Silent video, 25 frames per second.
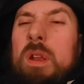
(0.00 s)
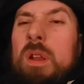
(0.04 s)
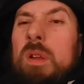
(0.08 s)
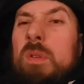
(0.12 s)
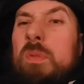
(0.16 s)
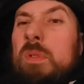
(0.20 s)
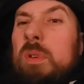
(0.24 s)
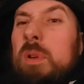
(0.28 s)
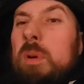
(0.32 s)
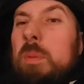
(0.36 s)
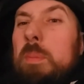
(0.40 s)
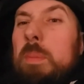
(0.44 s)
And
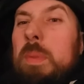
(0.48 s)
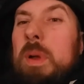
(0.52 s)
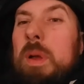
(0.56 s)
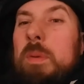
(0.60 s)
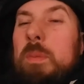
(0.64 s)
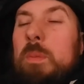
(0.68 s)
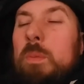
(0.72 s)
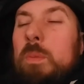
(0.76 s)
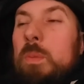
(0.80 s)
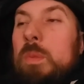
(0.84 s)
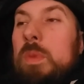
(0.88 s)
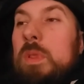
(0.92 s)
I've gone
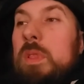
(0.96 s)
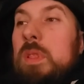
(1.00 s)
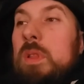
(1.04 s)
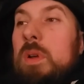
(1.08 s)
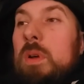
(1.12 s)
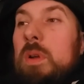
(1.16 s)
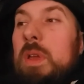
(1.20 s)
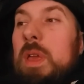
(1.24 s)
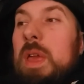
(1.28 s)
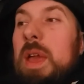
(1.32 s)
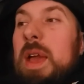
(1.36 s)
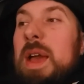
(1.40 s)
back with
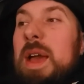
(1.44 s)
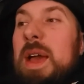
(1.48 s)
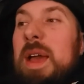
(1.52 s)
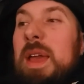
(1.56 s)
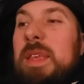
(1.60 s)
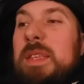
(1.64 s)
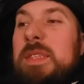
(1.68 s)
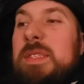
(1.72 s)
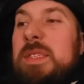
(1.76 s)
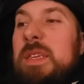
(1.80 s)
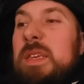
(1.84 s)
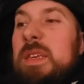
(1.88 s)
like
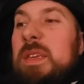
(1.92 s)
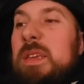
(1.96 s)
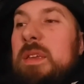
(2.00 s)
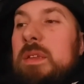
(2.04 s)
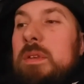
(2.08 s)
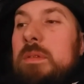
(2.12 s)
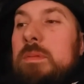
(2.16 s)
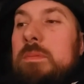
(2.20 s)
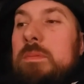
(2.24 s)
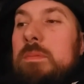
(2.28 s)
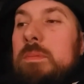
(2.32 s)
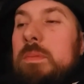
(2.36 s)

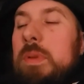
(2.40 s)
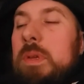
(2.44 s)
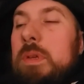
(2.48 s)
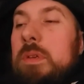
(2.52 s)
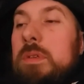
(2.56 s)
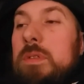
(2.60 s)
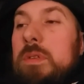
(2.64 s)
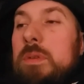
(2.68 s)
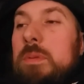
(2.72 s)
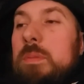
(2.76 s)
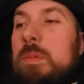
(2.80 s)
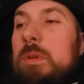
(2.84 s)
18,
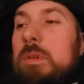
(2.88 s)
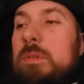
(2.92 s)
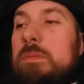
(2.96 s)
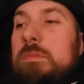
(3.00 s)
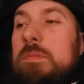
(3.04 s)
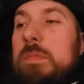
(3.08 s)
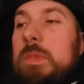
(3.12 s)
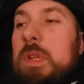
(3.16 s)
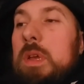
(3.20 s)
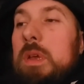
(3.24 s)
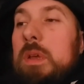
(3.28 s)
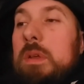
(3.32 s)
because I'm
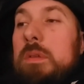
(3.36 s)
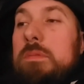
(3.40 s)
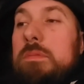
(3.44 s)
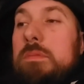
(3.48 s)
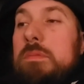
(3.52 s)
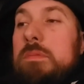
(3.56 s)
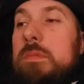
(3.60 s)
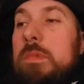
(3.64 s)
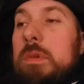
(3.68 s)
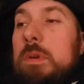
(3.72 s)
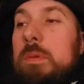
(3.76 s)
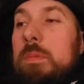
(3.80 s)
like, no,
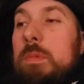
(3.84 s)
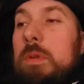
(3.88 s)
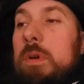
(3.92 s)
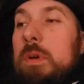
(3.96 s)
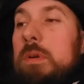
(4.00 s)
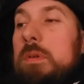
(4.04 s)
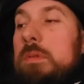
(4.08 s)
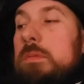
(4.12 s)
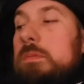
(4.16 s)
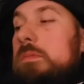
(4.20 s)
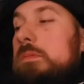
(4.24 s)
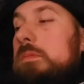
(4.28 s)
I'm
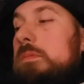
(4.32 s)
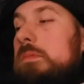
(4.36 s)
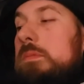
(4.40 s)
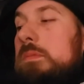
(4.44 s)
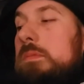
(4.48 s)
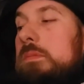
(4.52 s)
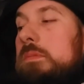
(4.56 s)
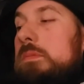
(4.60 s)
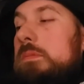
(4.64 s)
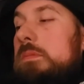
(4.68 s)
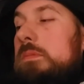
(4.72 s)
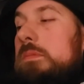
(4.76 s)
not
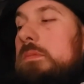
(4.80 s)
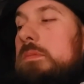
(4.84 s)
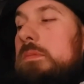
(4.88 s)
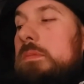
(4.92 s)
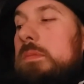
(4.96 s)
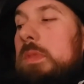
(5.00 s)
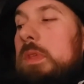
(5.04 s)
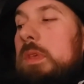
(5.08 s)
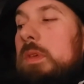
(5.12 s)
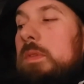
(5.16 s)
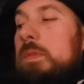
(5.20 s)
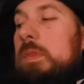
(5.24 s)

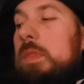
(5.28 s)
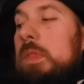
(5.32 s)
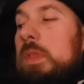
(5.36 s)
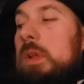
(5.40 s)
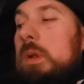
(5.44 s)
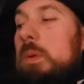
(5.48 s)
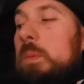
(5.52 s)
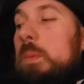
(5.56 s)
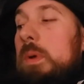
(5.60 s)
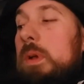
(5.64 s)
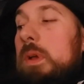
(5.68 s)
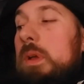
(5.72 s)
giving that